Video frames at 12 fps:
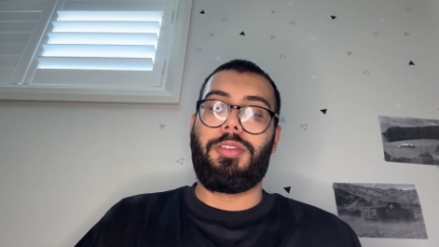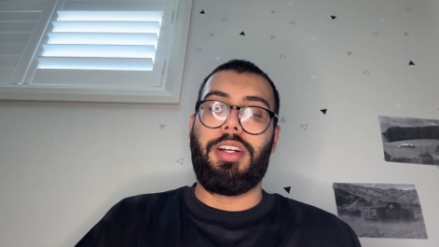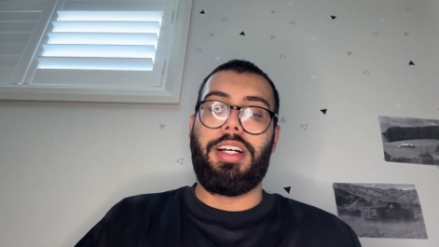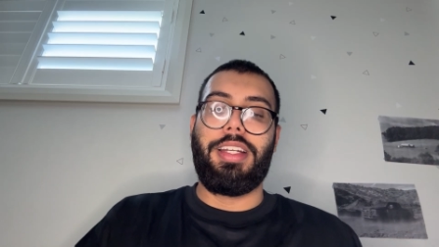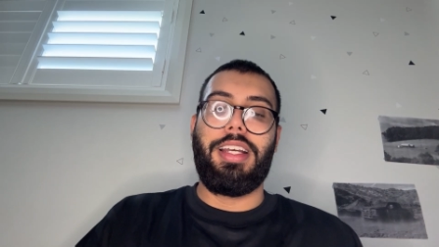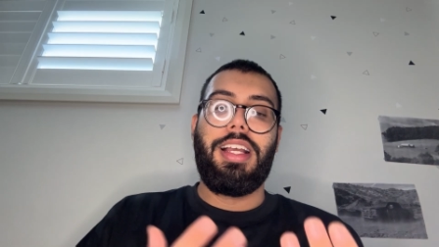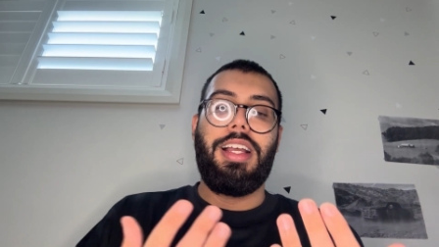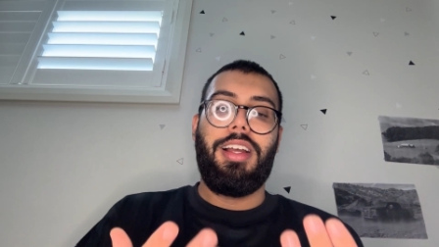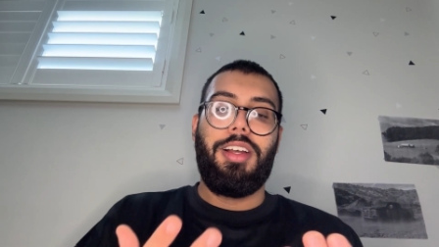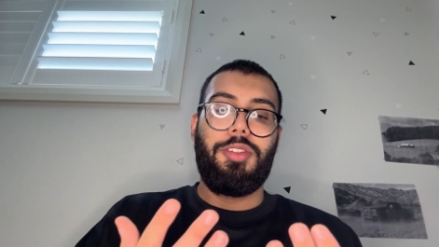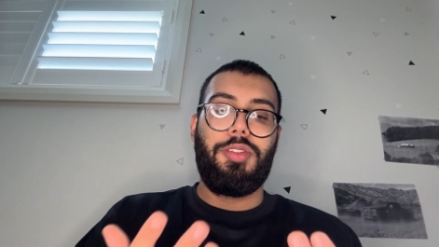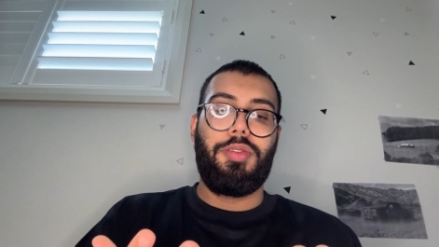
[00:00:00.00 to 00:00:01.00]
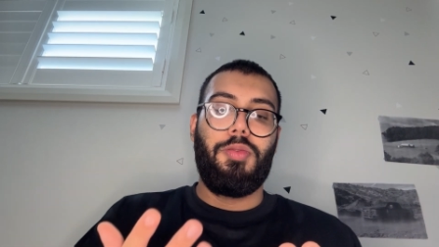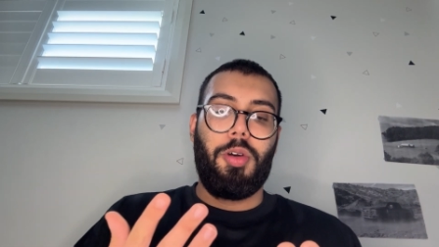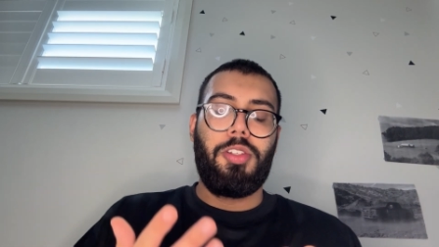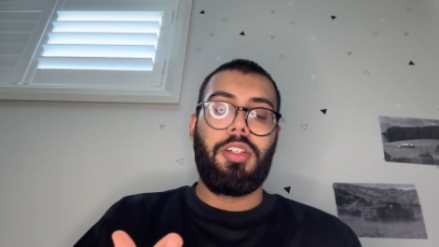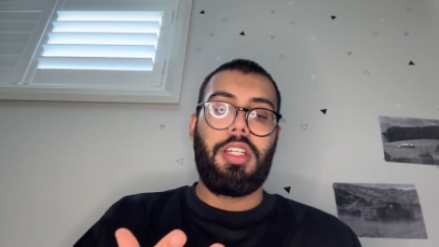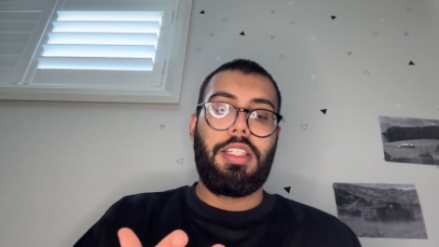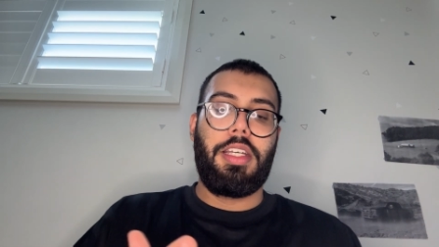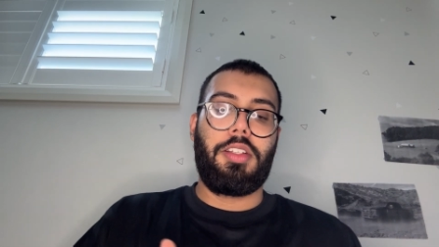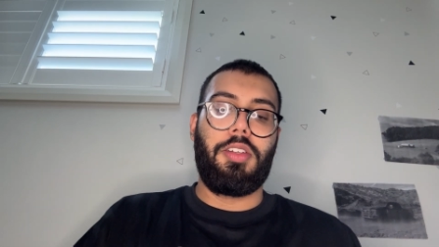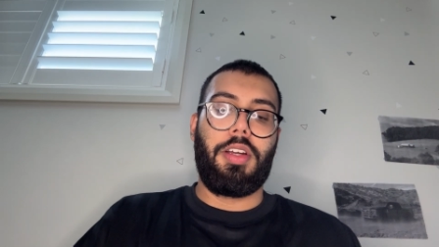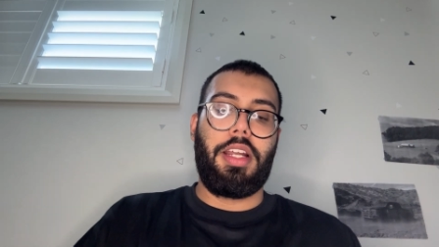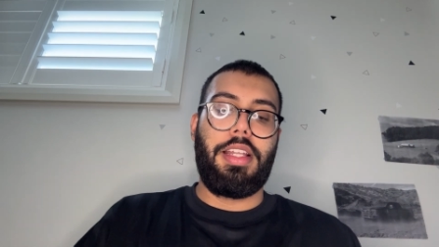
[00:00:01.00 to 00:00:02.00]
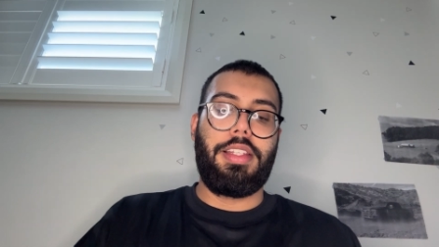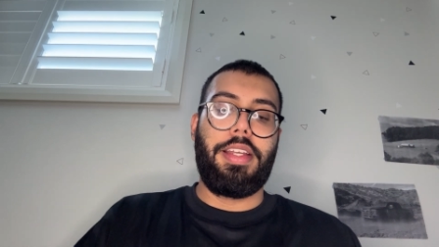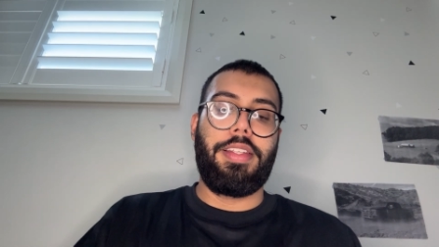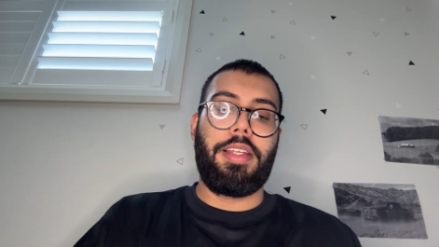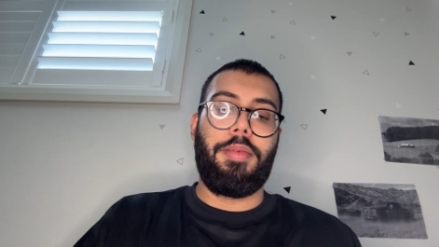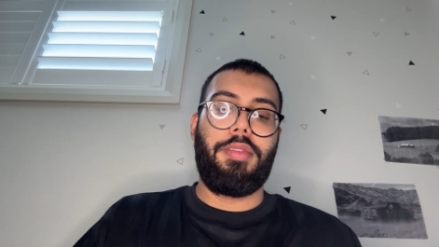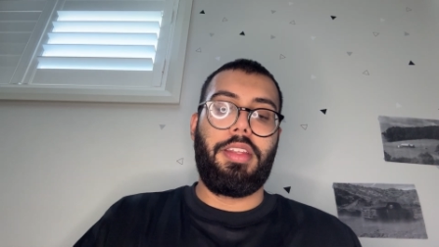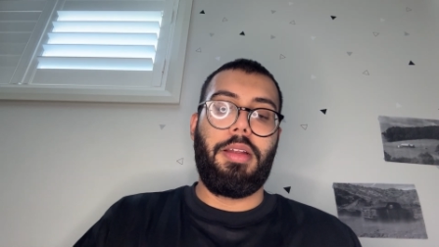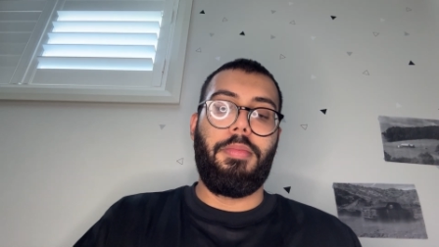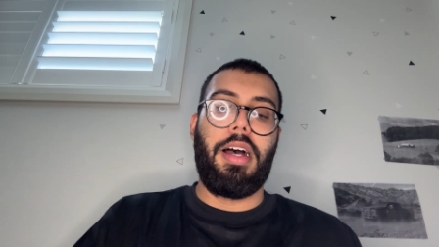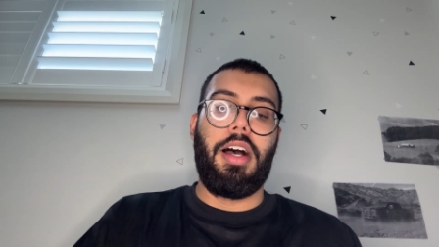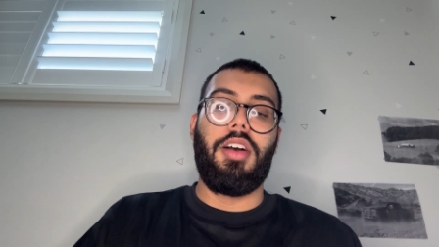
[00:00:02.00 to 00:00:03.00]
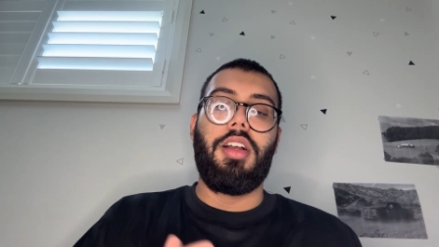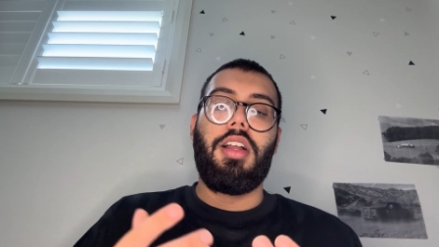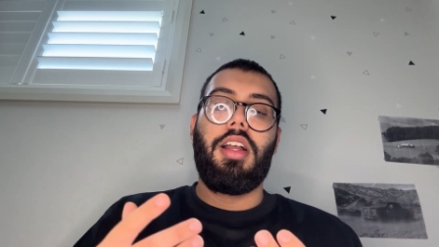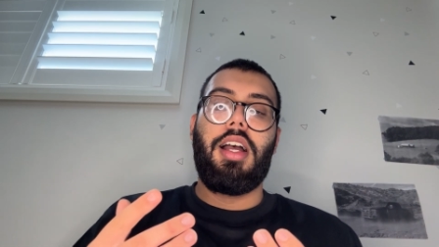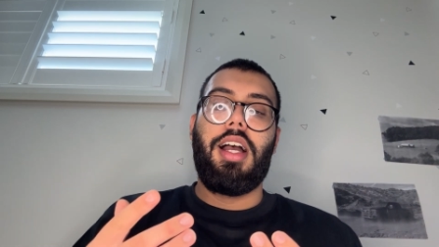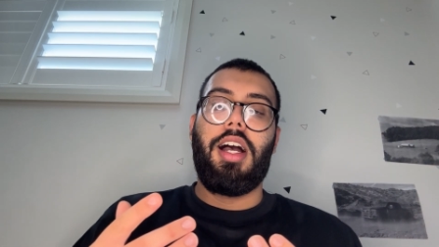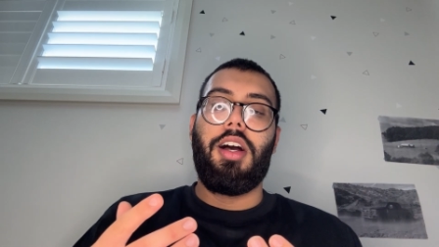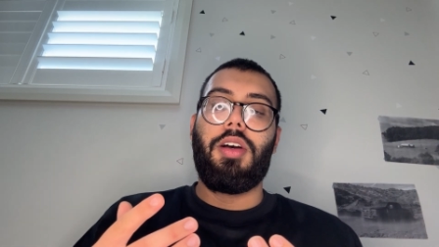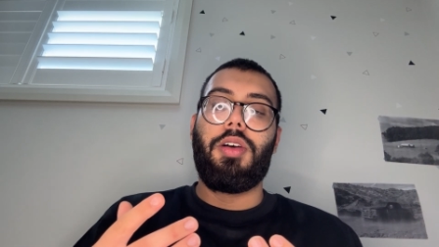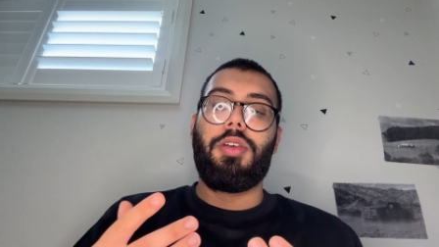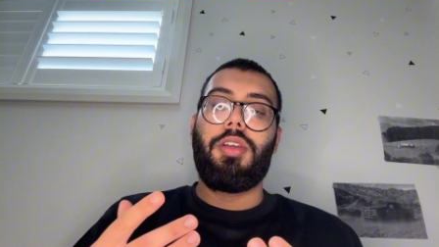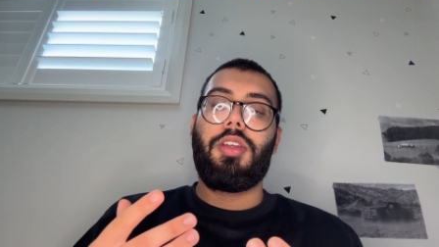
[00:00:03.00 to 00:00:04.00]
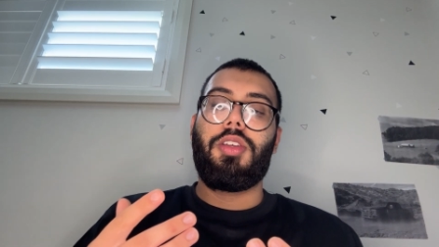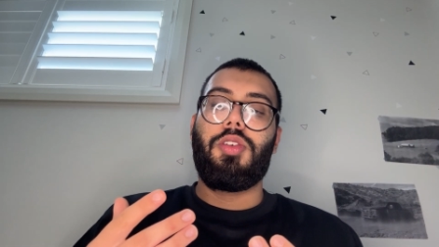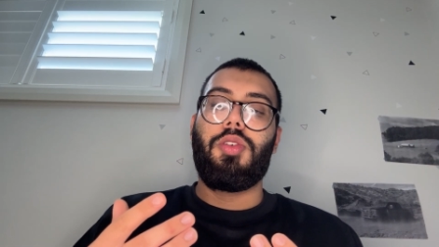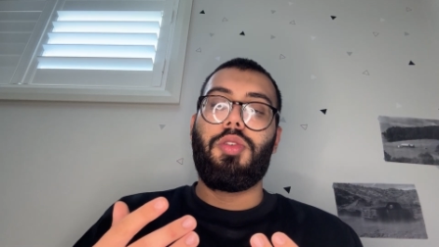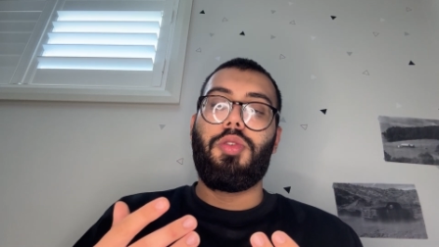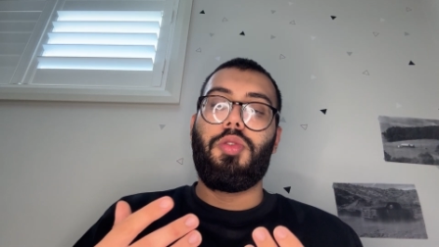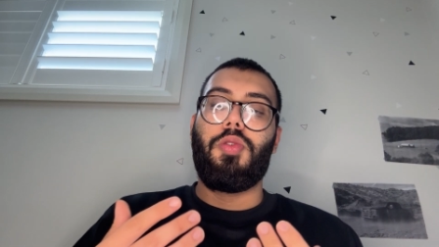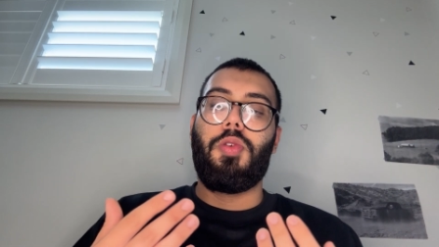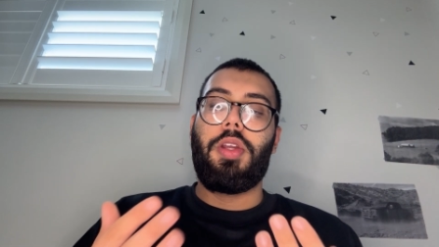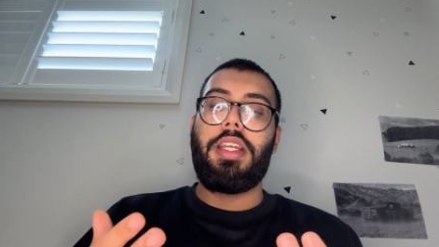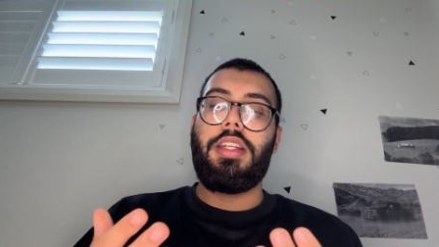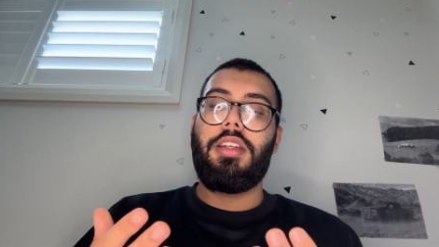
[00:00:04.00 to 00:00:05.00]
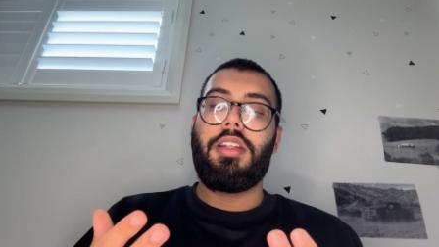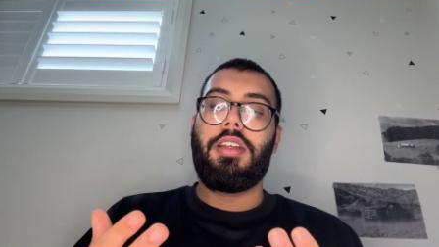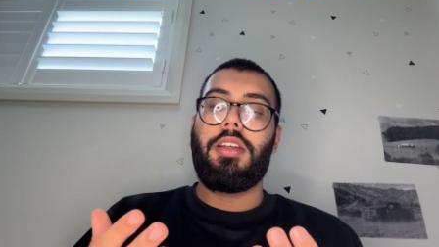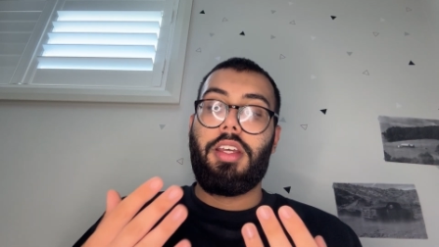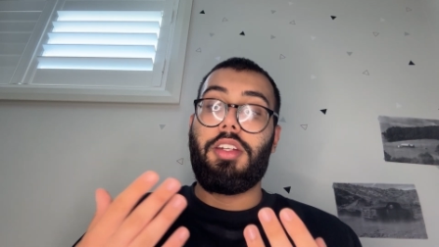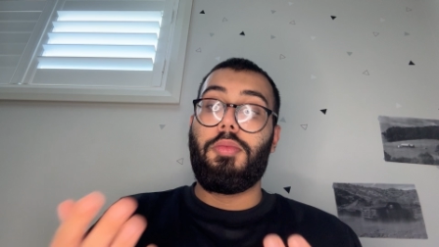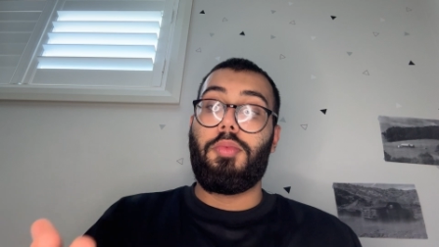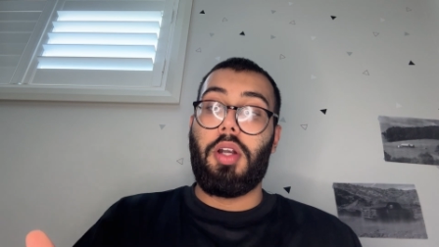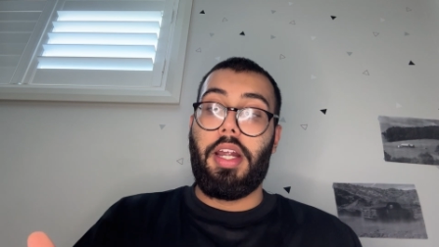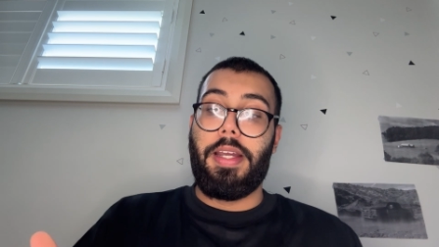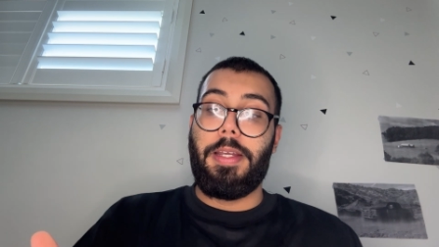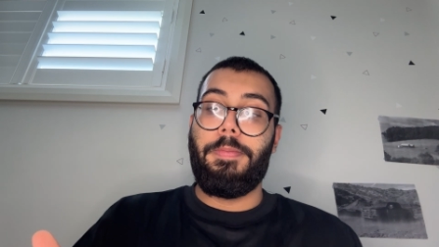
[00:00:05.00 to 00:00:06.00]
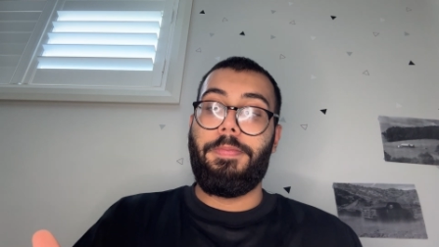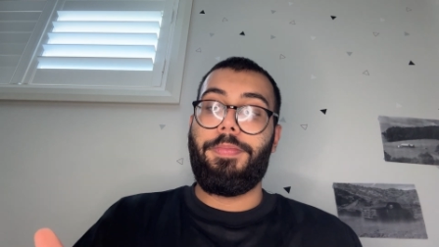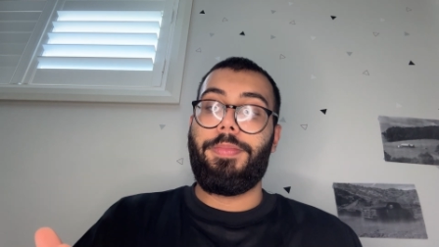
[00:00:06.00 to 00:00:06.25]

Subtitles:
Quran. I was watching the TikTok and it said something about how you read and you pray